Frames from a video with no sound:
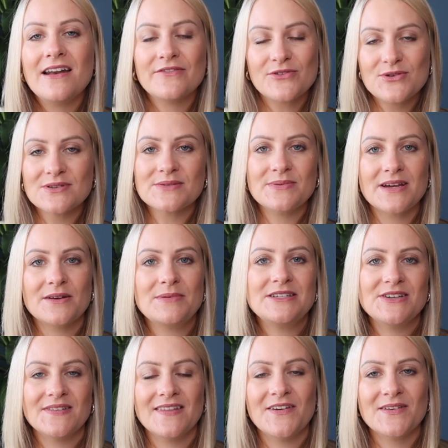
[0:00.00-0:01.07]
and of course we're going to be
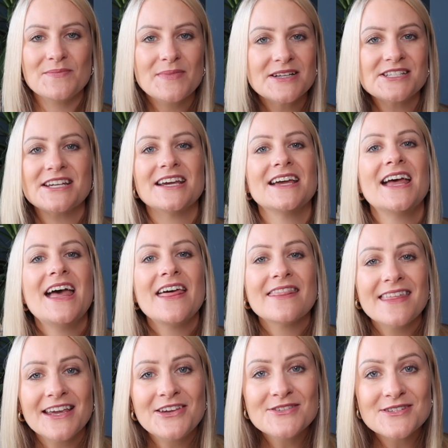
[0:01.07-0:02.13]
doing that on a budget.
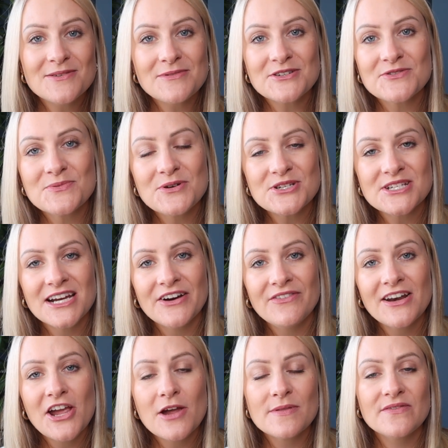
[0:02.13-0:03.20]
Thank you so much for watching. I
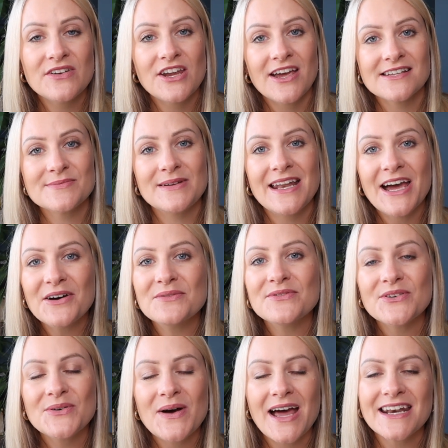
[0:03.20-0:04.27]
really hope the video has been
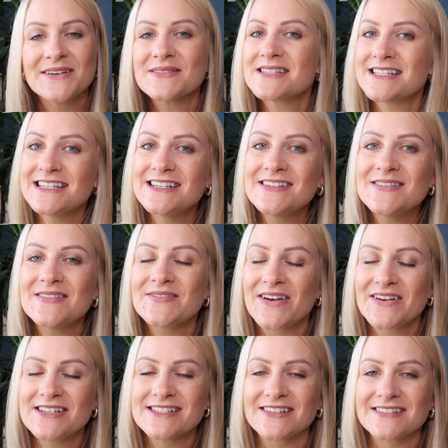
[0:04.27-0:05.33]
helpful and I will see you
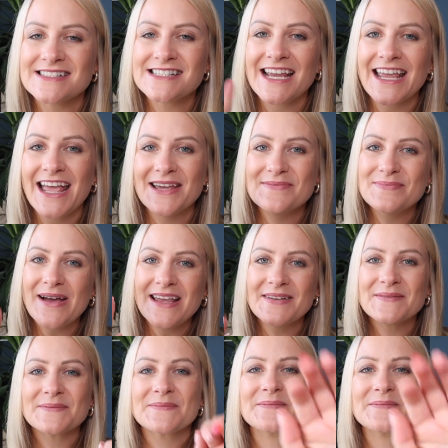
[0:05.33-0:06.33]
very soon. Take care. Bye.